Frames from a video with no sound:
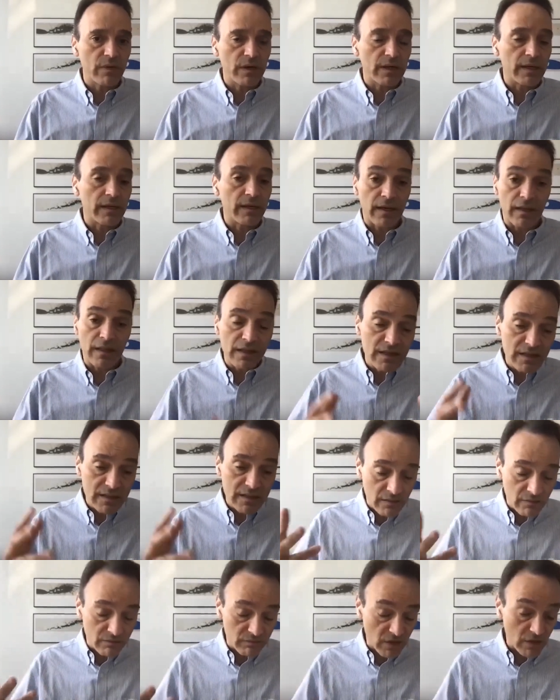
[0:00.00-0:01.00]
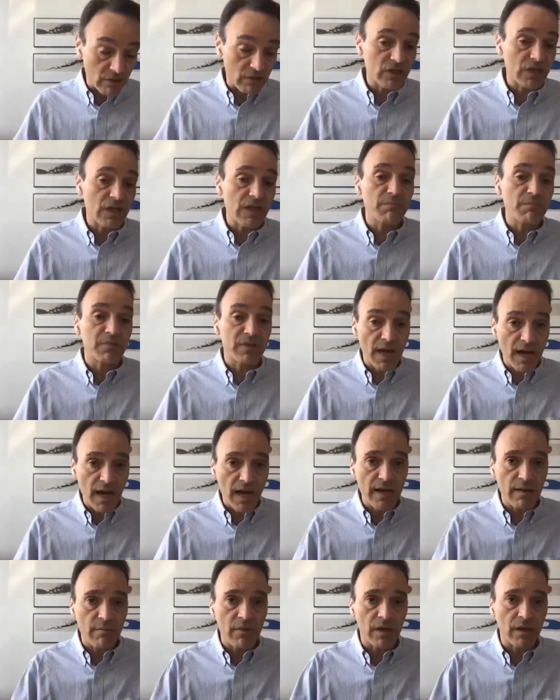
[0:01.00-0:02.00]
uh, at least uh, their sleep
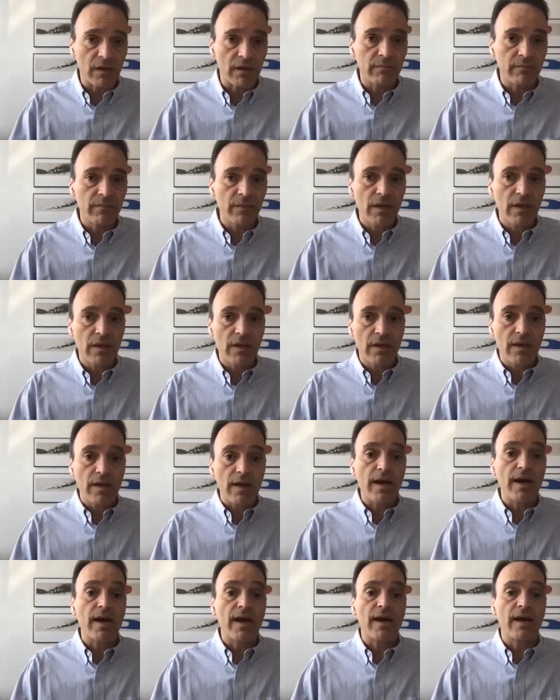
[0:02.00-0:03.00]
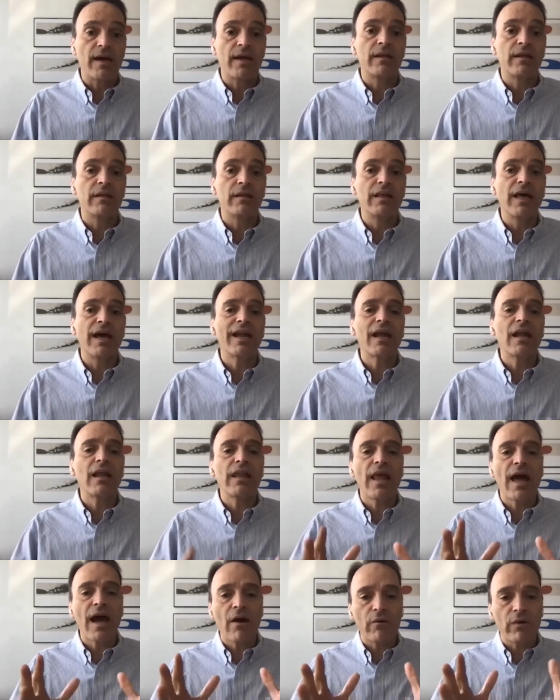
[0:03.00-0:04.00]
timing. And that
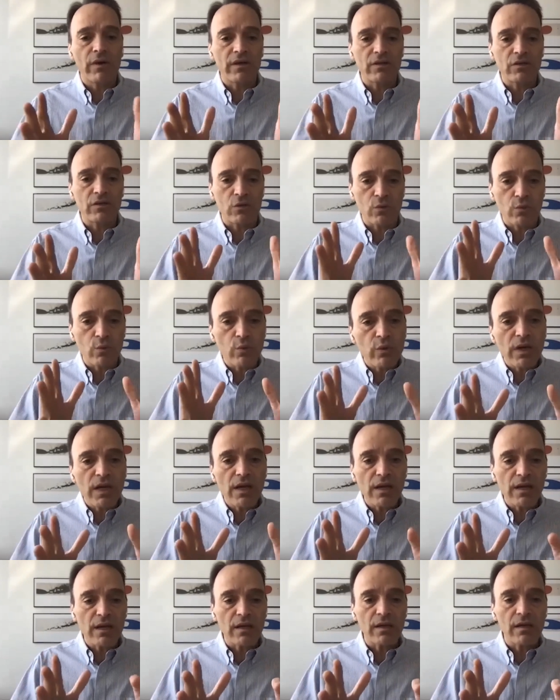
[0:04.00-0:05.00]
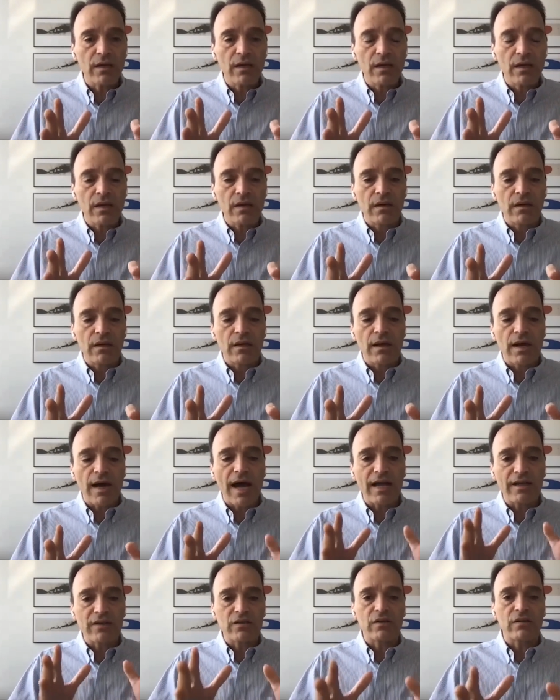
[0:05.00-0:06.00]
allowed us to really
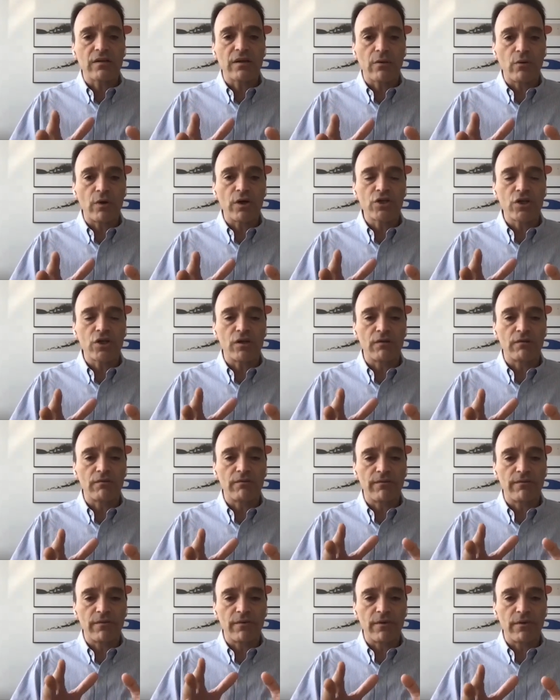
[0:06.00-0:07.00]
answer the question of